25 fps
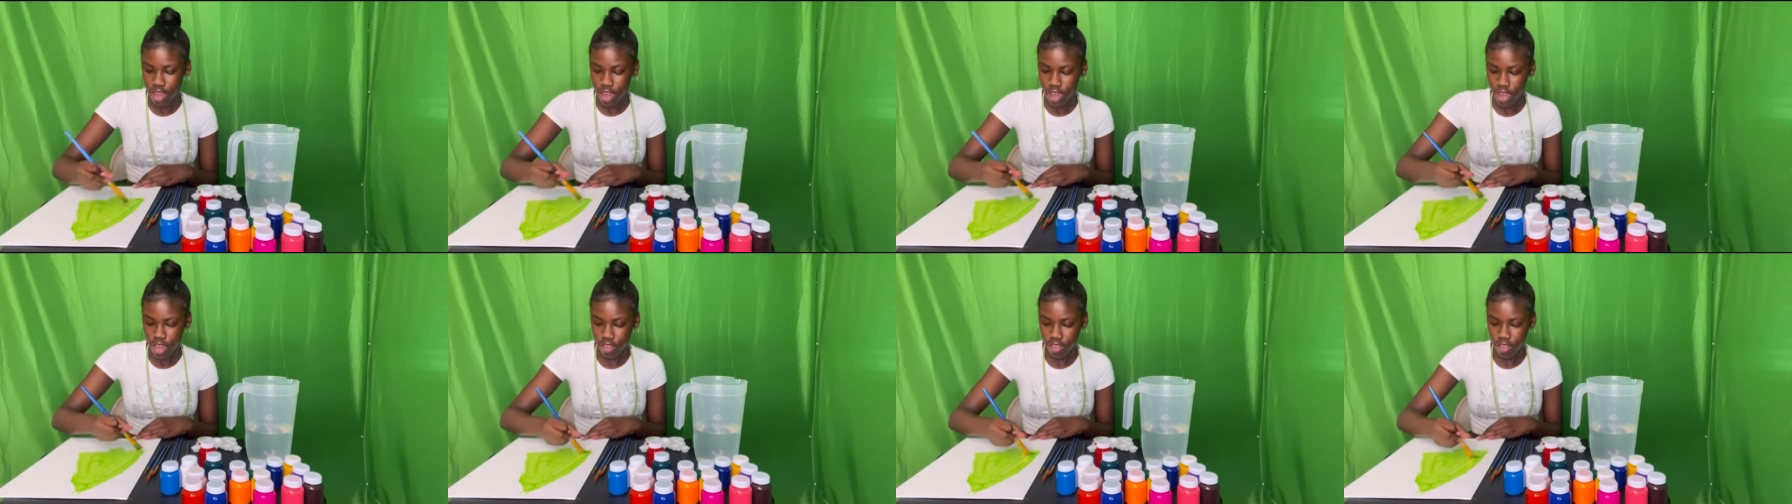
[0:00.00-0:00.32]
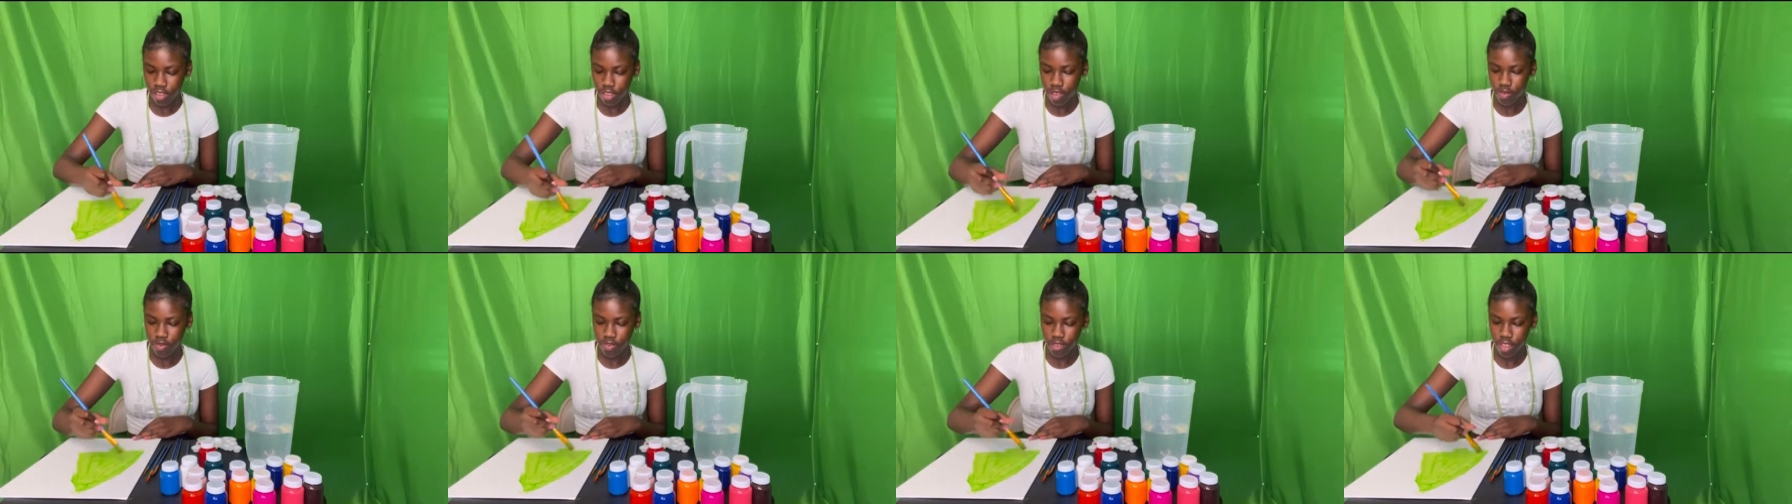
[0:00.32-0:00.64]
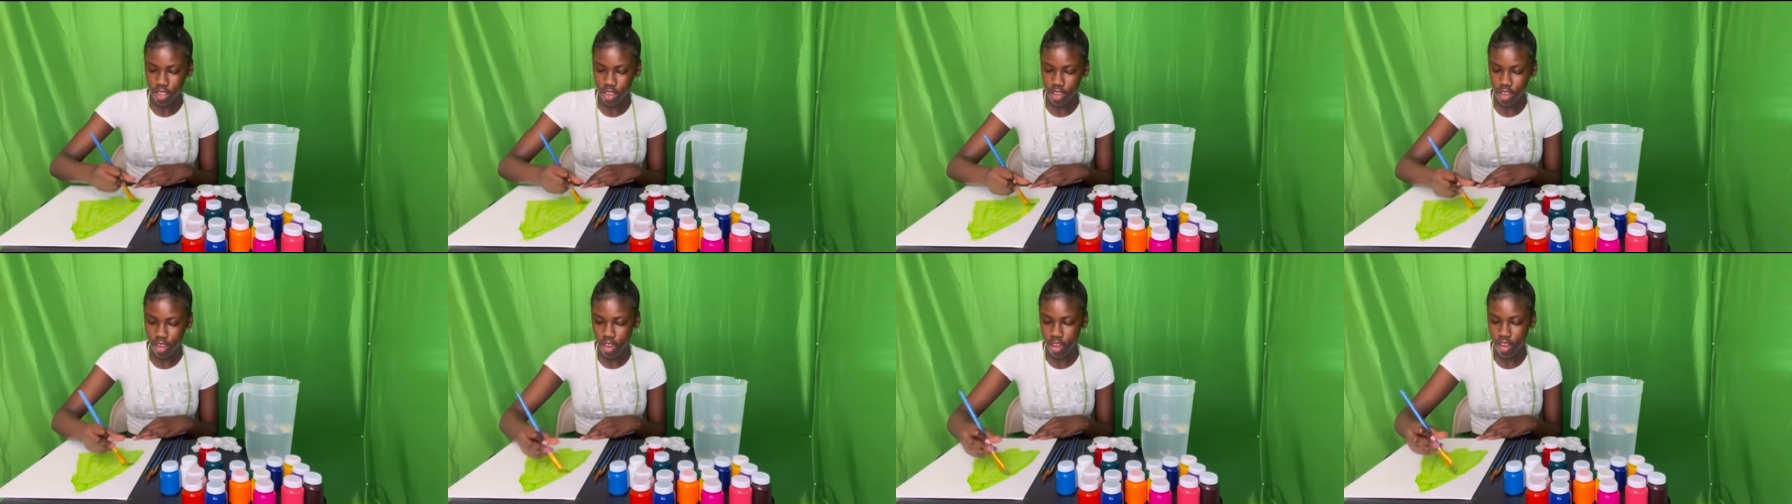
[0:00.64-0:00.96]
How
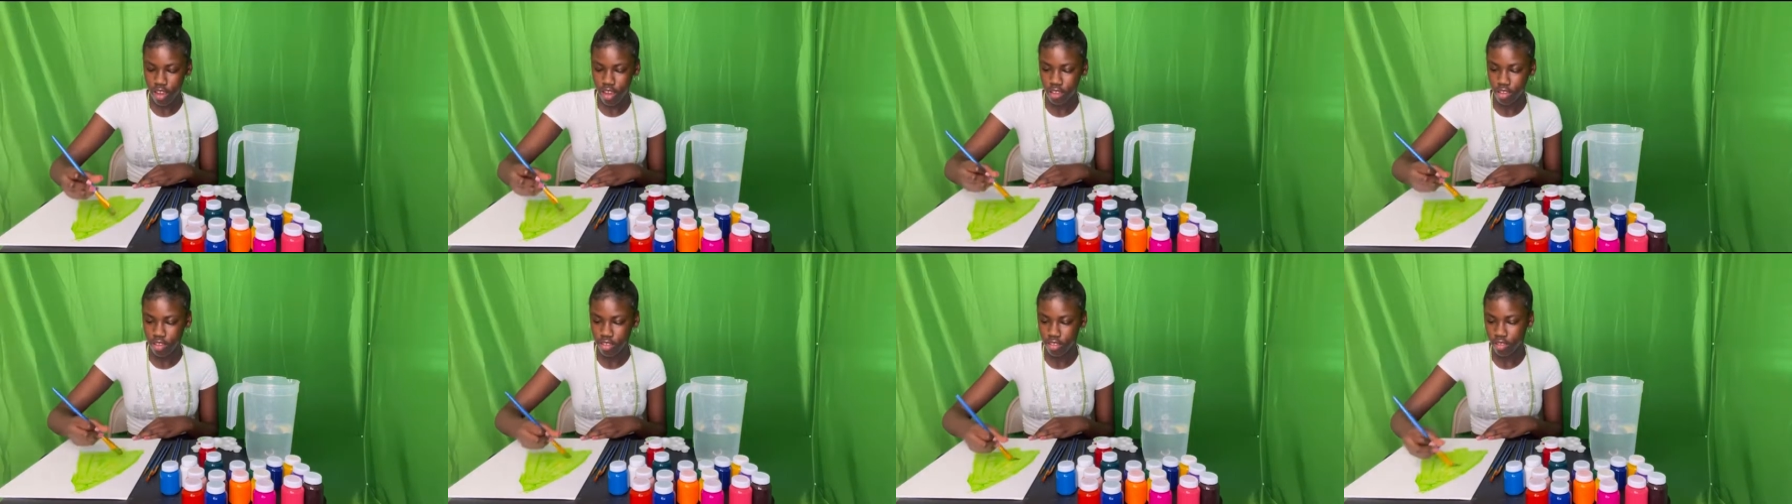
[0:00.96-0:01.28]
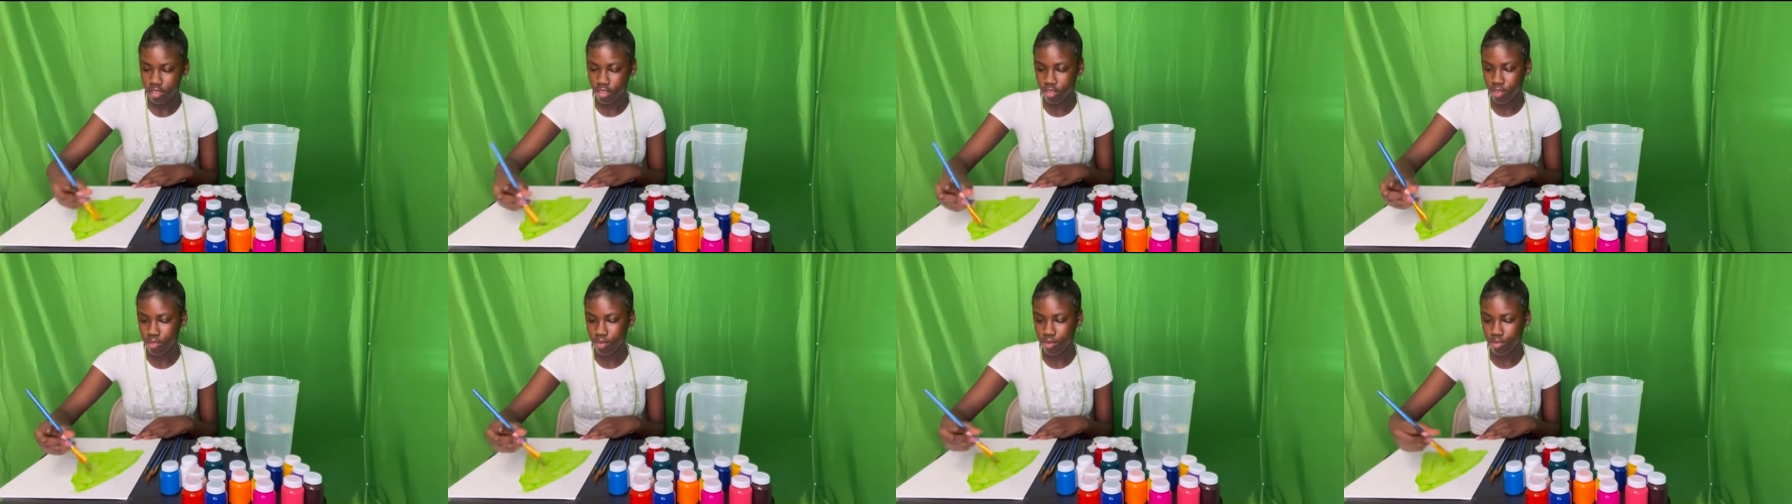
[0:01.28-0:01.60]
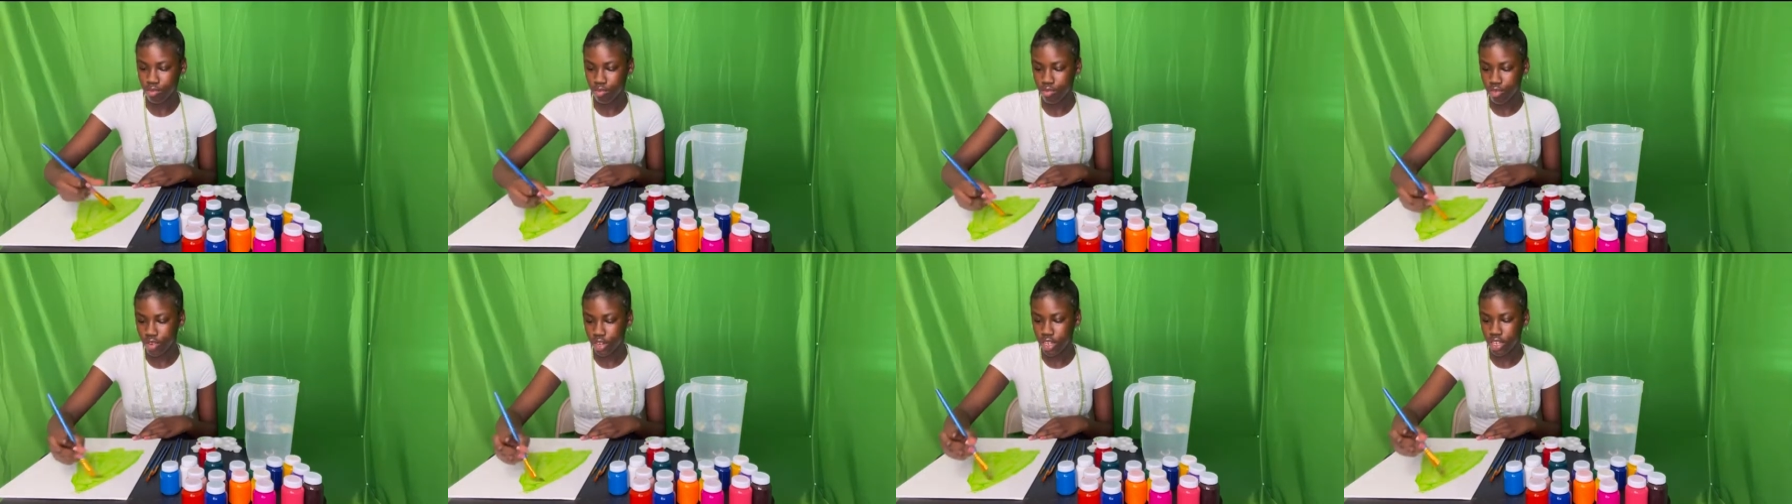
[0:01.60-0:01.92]
lovely are your
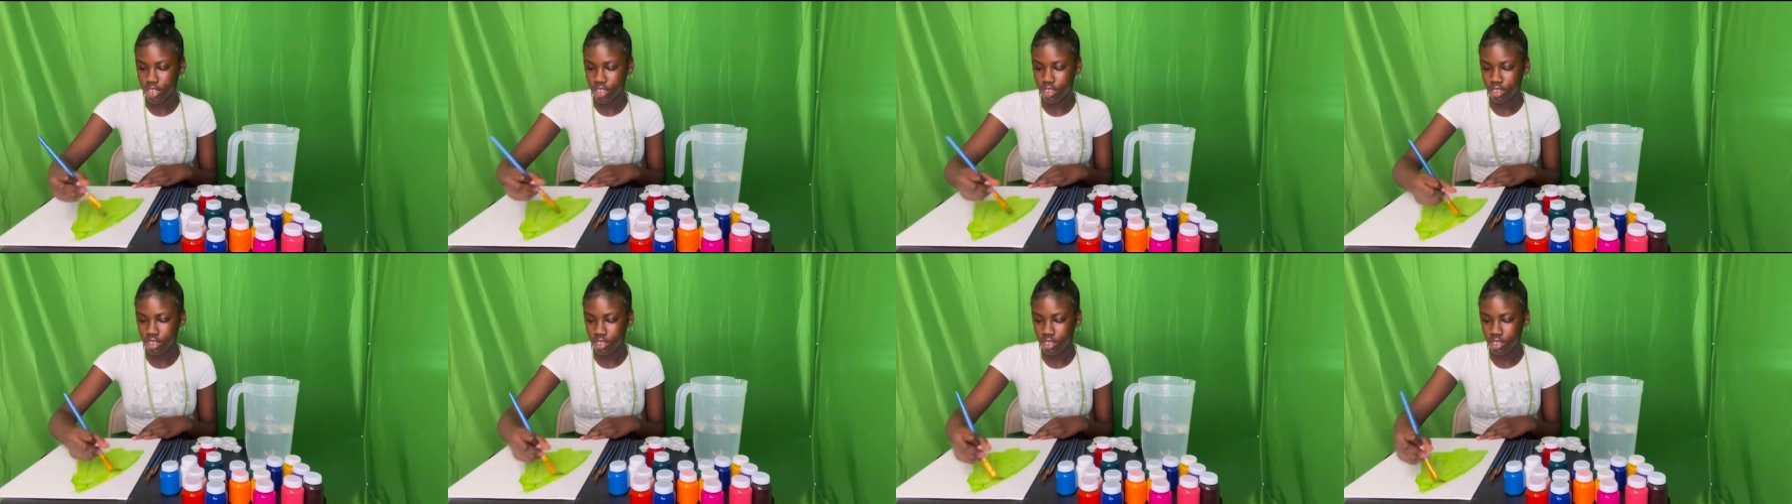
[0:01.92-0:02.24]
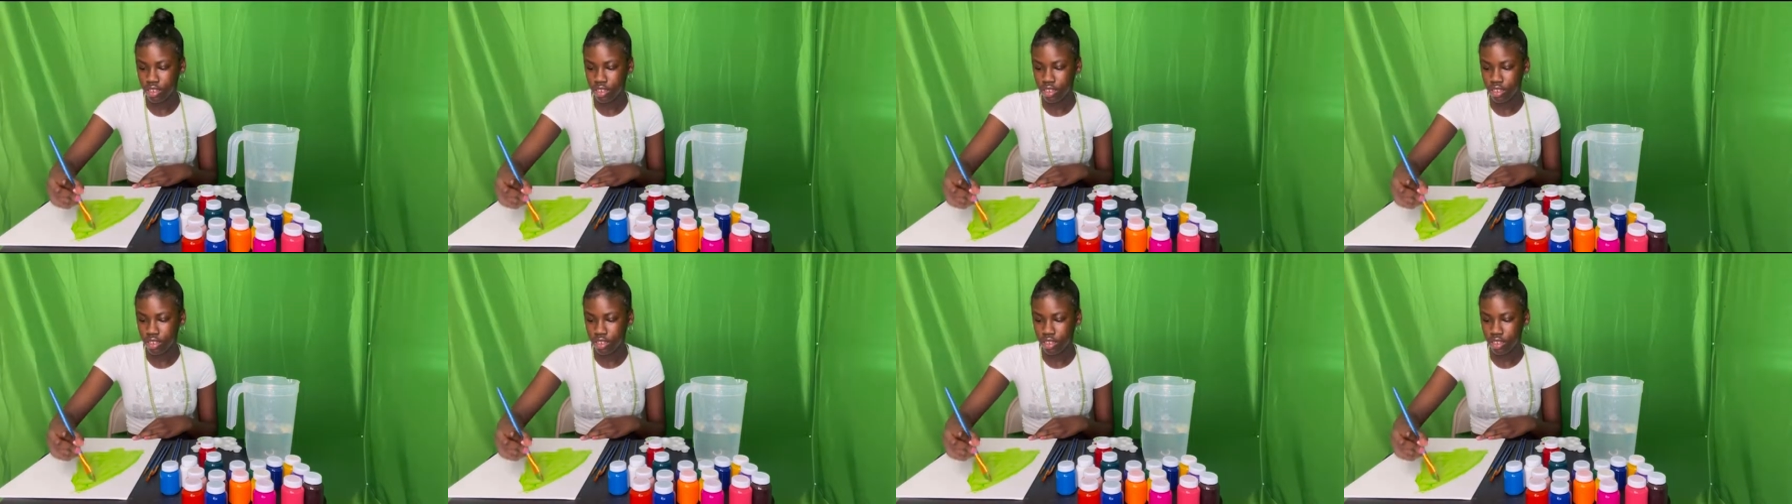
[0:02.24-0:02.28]
bridges,